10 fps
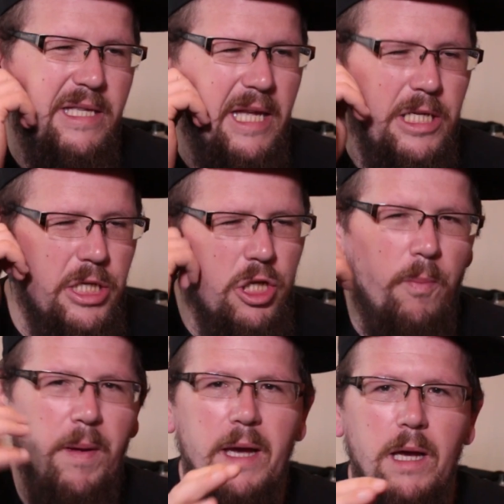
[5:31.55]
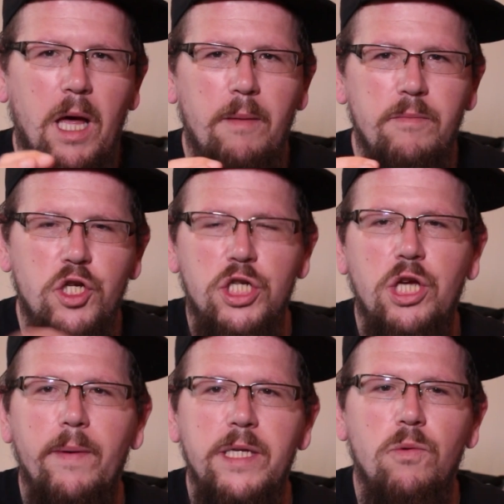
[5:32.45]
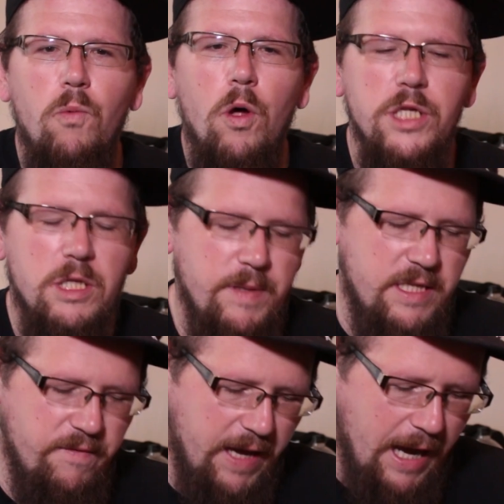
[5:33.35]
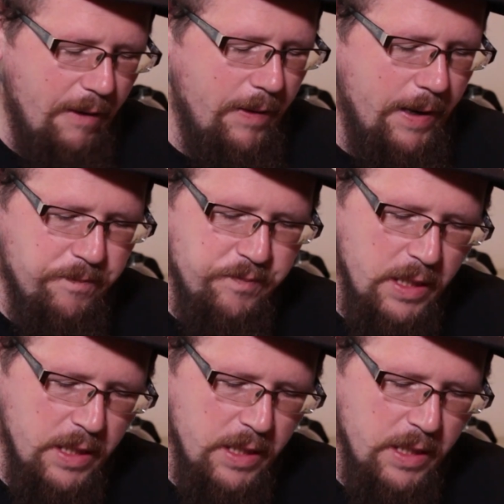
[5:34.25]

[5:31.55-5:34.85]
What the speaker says: they stop it just going to one specific area.